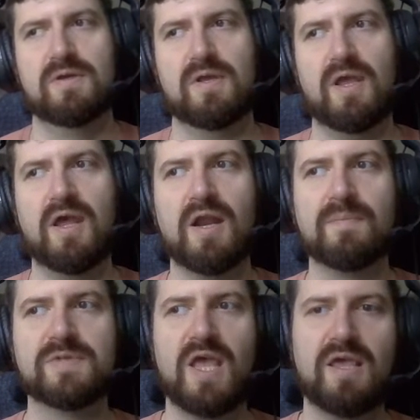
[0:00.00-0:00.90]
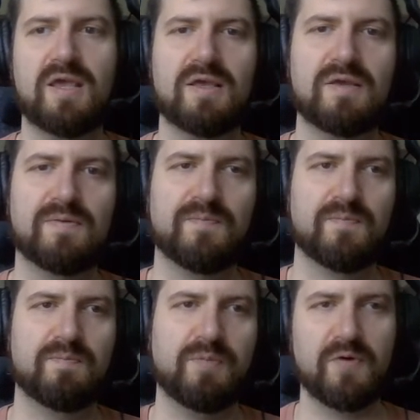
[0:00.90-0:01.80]
And I'm taking
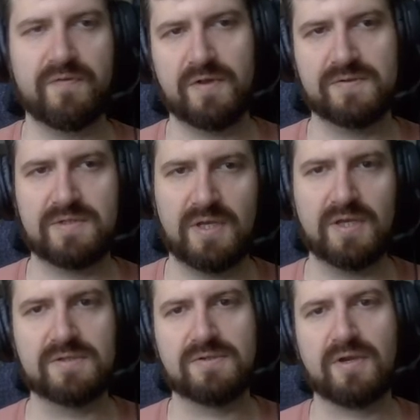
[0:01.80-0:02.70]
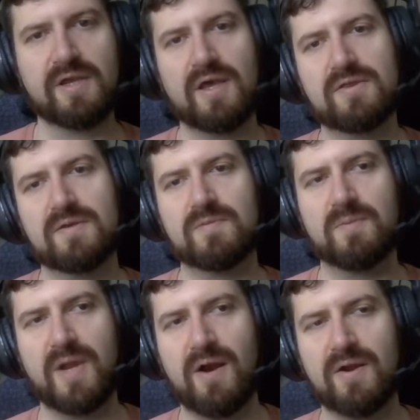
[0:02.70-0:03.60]
both of those things, looking at them,
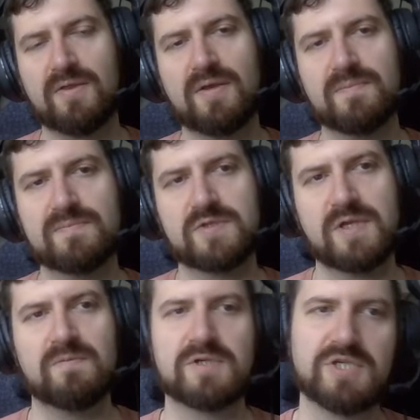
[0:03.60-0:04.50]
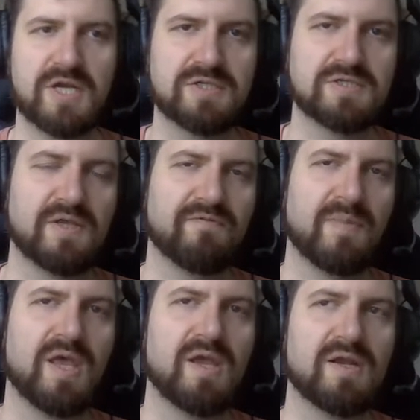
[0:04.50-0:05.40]
comparing them, seeing what changes I've
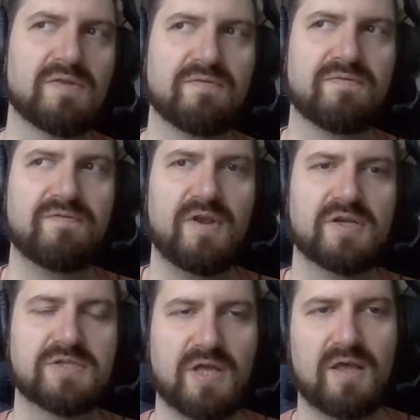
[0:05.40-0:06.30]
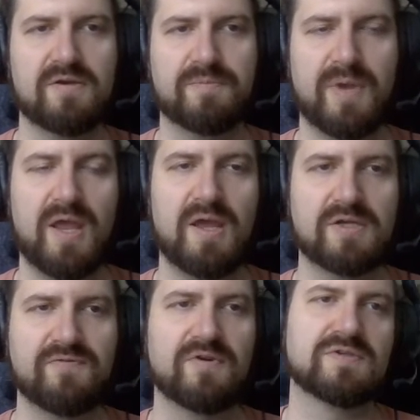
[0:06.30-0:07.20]
made in the finished colored
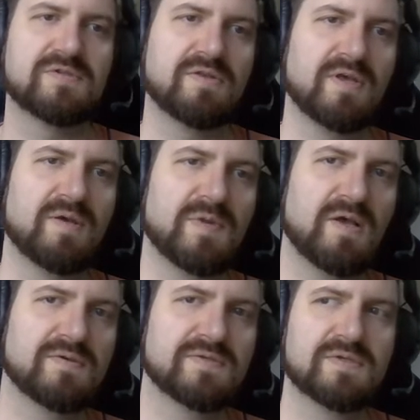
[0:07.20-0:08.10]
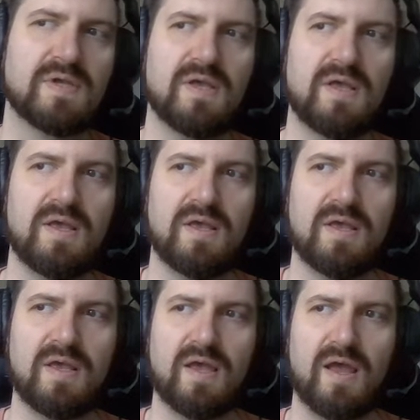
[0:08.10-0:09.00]
page versus the thumbnails,
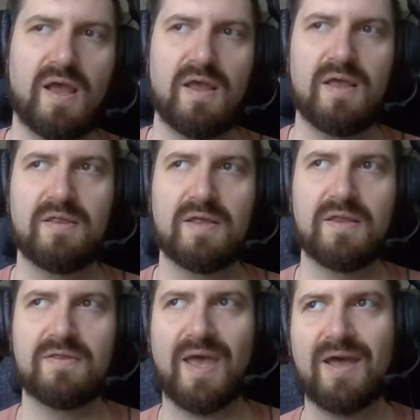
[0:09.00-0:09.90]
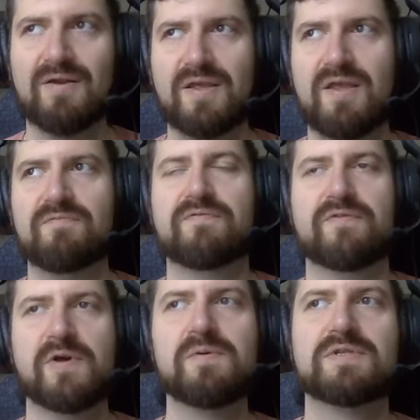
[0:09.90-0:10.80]
and then that
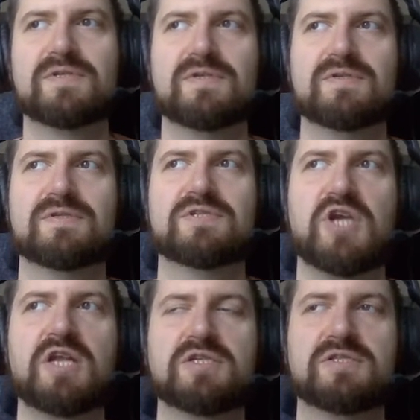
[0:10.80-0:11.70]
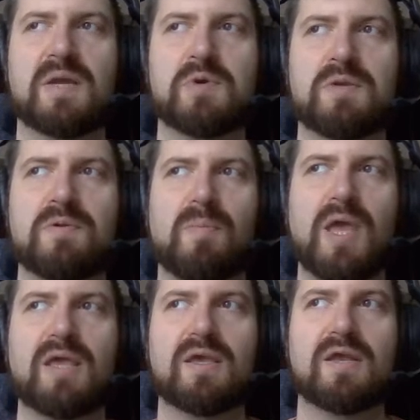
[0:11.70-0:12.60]
influences changes that I'm going to be
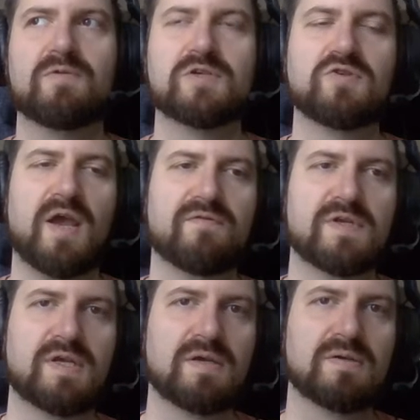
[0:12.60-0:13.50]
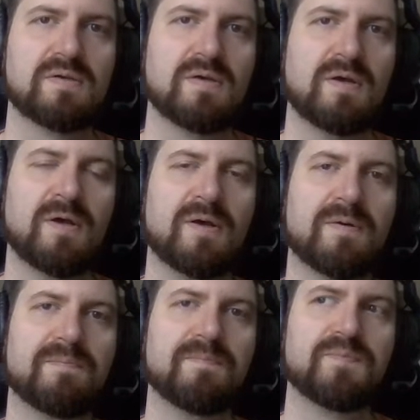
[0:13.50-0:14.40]
making in redrafting
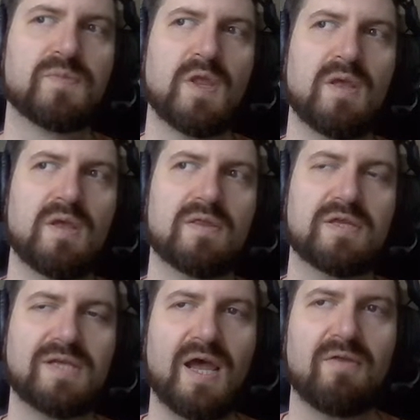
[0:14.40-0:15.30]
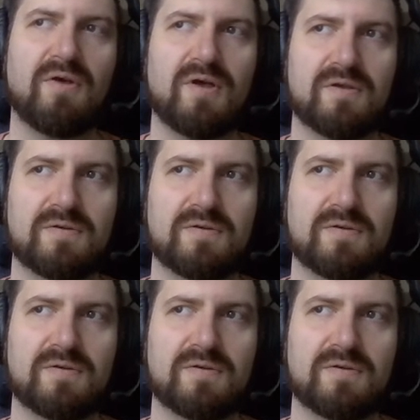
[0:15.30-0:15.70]
the dialogue.